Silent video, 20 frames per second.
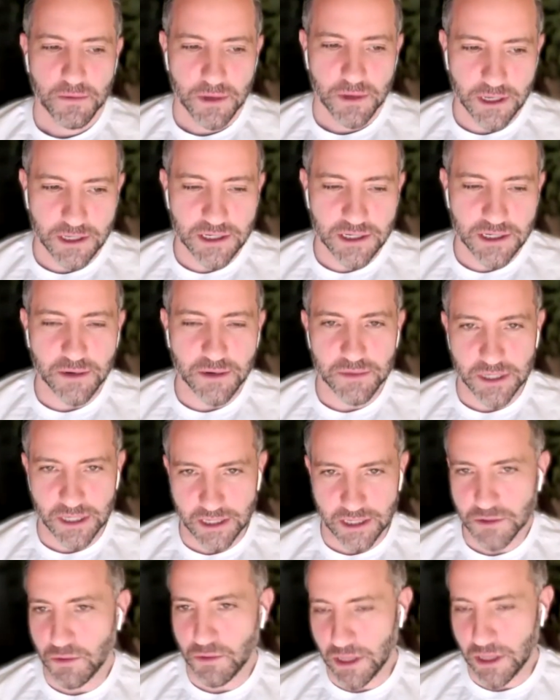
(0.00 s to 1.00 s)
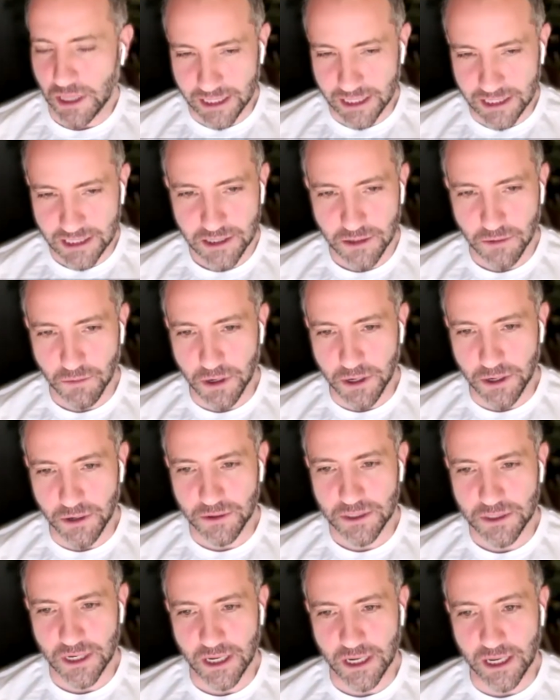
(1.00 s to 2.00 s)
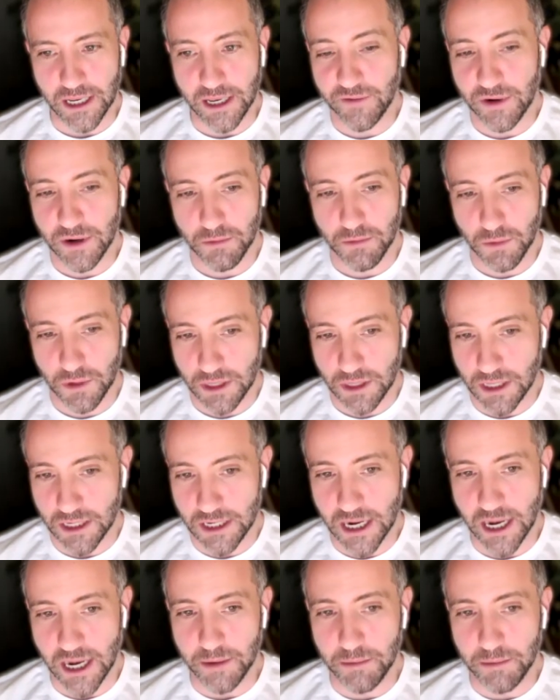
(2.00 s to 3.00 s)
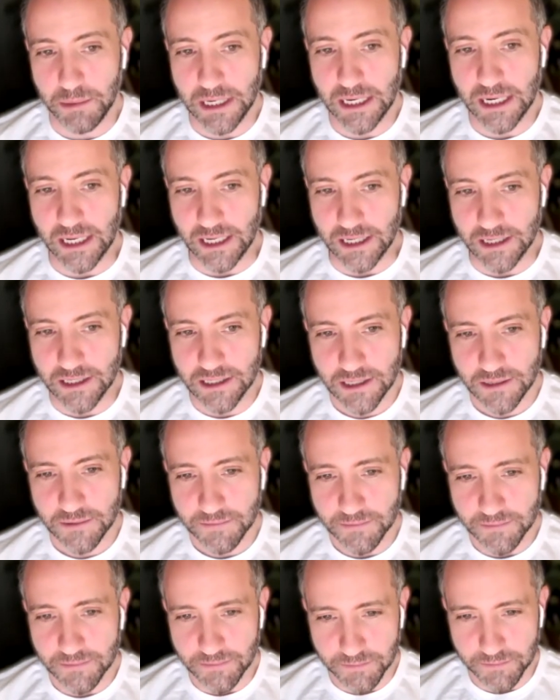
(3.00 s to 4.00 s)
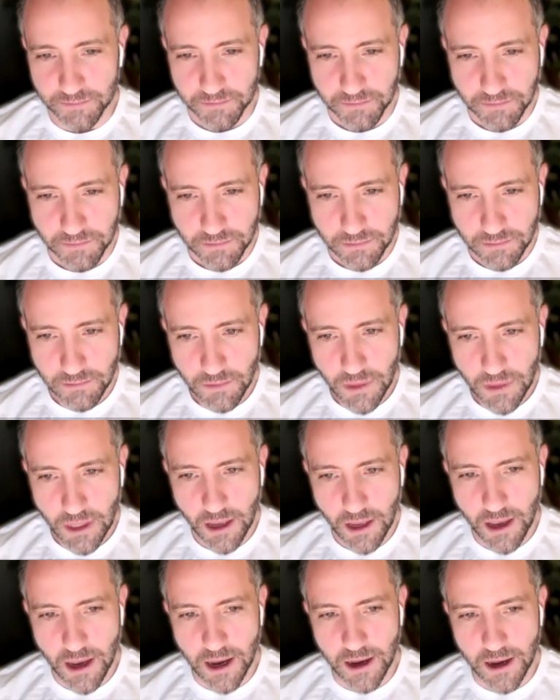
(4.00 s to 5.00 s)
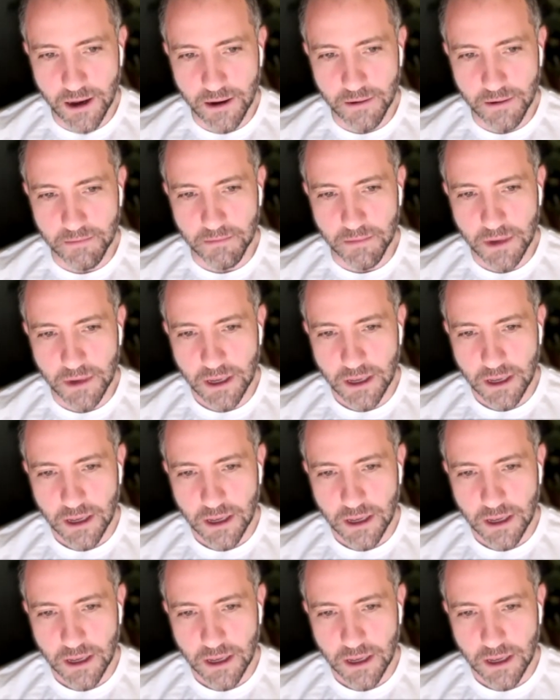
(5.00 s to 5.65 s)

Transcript: in some sense relates to what you were saying even with the diabetes um